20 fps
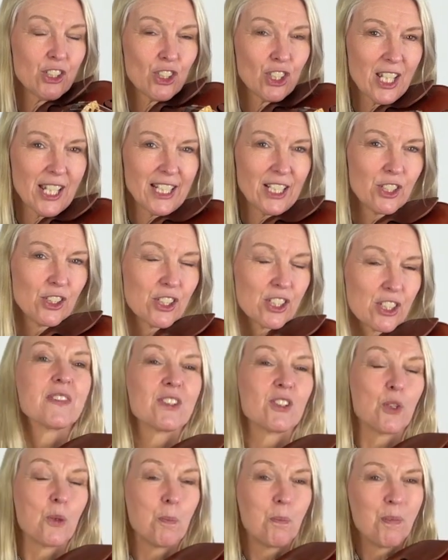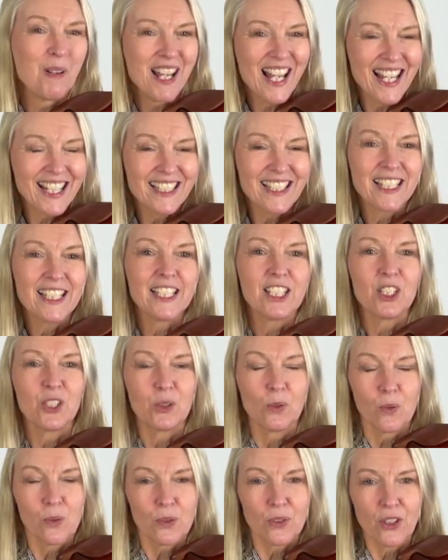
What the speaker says: changes to blending your